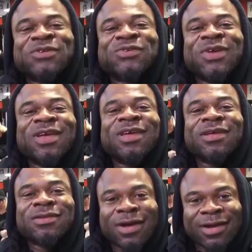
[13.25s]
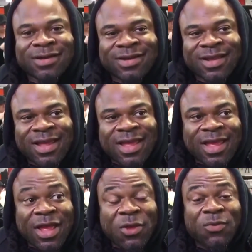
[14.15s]
Mr. Getting It Done.
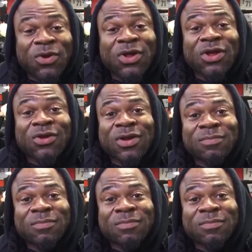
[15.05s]
And we're here